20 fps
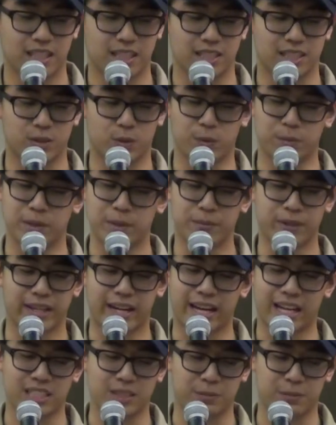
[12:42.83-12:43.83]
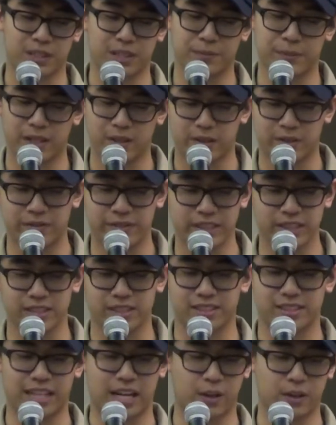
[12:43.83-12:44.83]
So when people ask me about
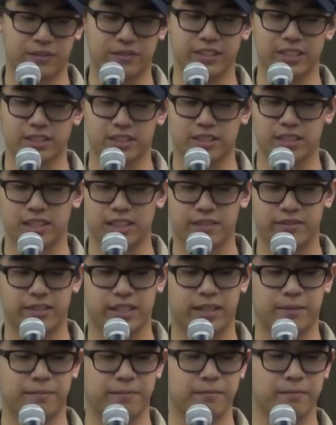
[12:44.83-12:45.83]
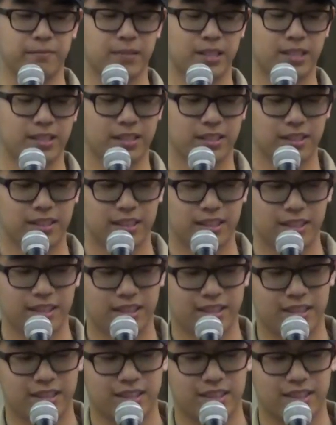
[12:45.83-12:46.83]
how it feels to leave them,
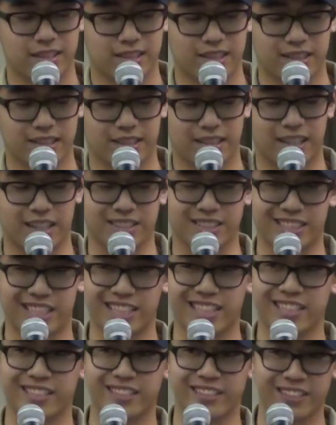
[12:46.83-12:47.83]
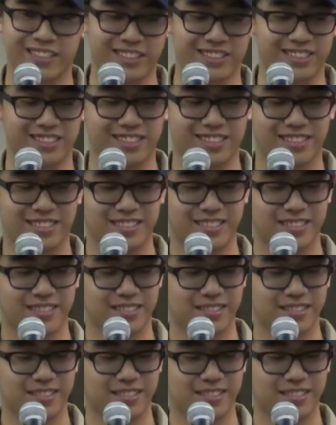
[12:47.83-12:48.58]
I'll say that it hurts.